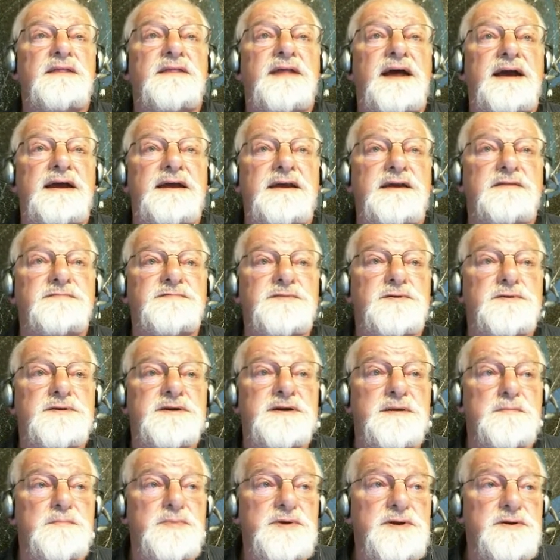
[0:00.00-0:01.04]
that if you're a
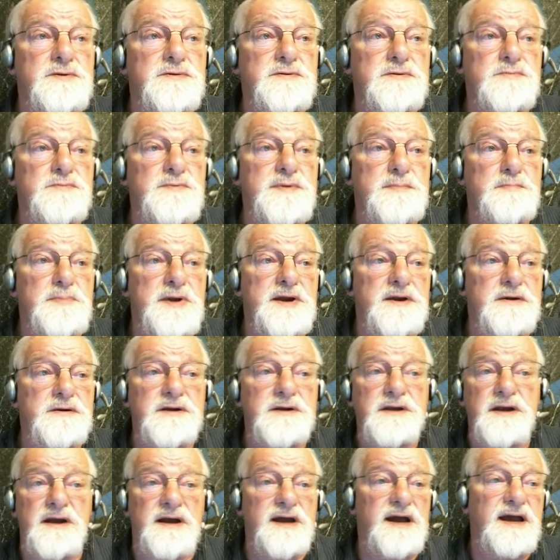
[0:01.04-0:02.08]
computer repair
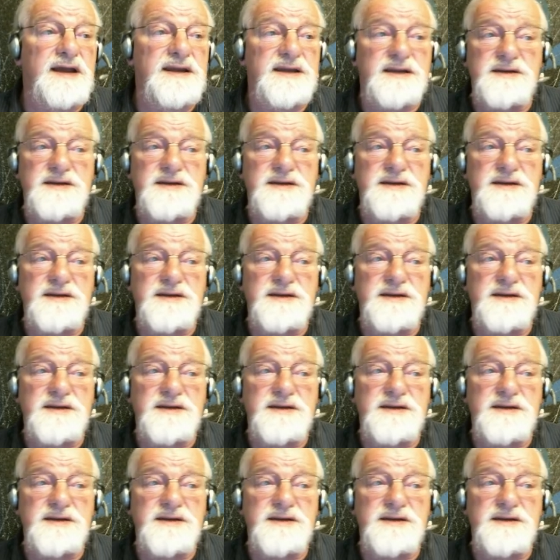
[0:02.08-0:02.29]
guy